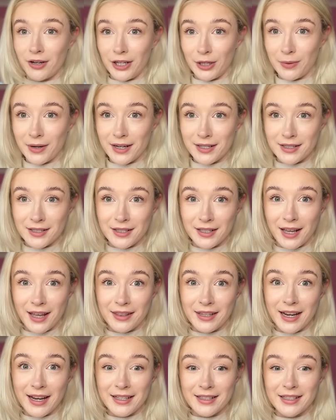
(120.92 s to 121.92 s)
Lewis.
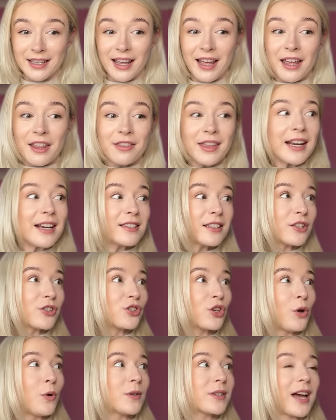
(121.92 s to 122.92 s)
There's things that
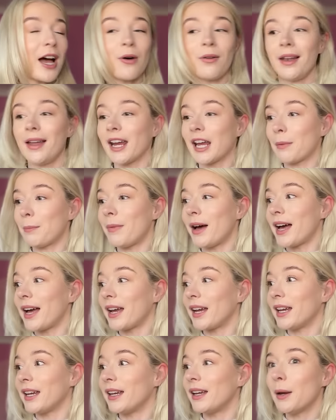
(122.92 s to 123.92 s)
sold out, like
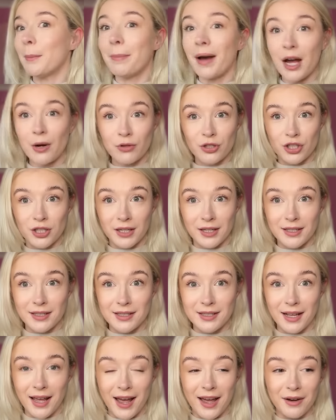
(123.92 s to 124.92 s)
my
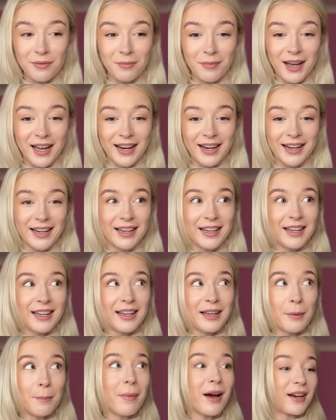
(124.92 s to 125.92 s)
pouches and my
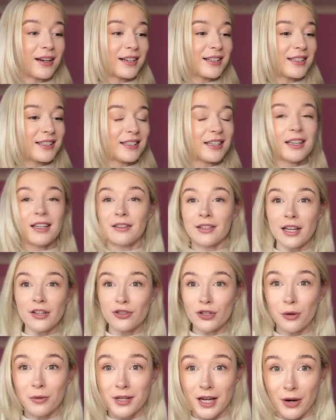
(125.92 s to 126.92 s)
mugs, they
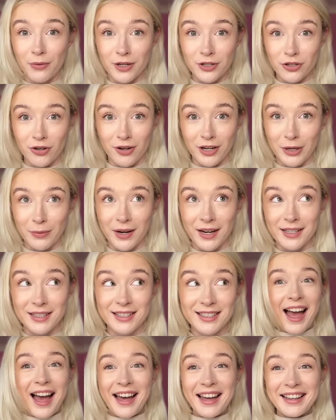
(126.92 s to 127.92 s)
sold out in John
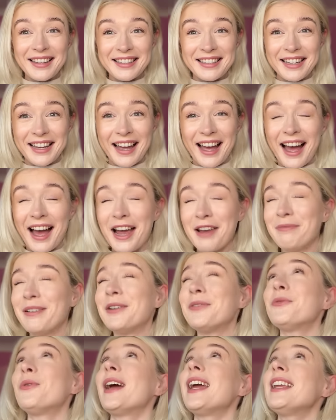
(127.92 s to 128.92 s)
Lewis and I've
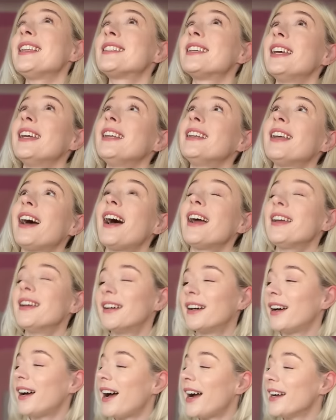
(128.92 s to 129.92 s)
been waiting. I,
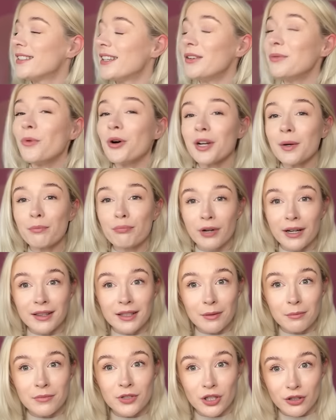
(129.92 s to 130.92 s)
I didn't want to bring
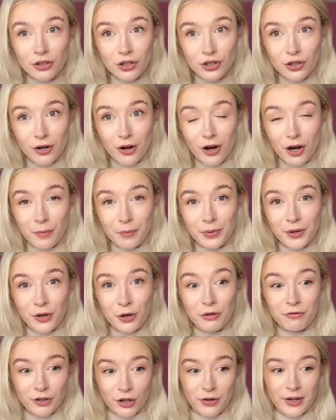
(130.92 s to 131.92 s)
them to the shop
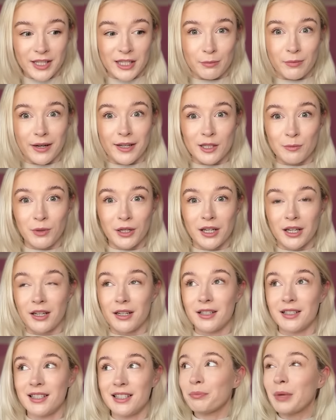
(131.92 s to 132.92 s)
over Christmas
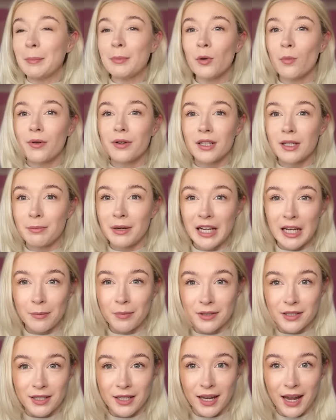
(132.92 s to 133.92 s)
because people wouldn't have been
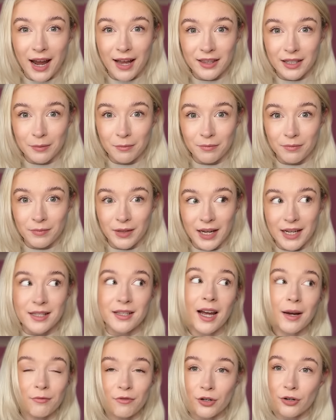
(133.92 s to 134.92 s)
able to get them in
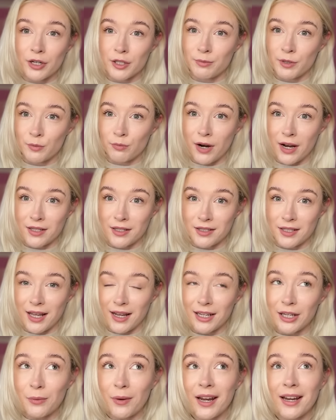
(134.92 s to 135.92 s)
time for Christmas presents
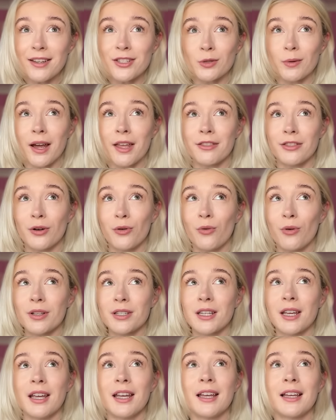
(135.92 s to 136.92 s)
anyway. So I
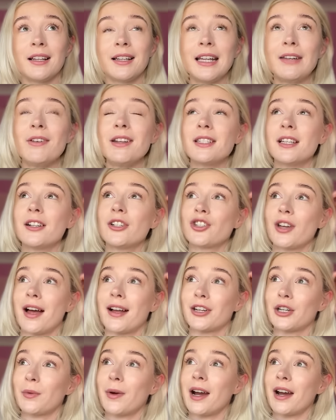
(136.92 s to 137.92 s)
thought leave it till
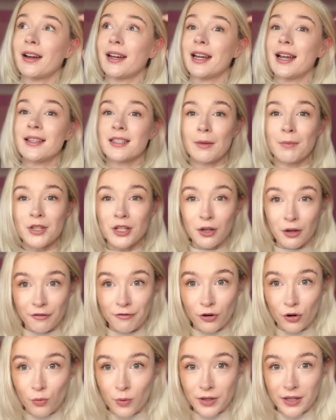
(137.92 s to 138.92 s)
January. It's something to look
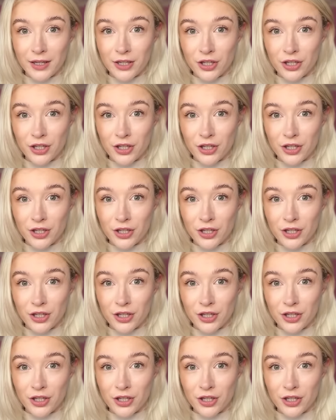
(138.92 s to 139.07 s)
forward in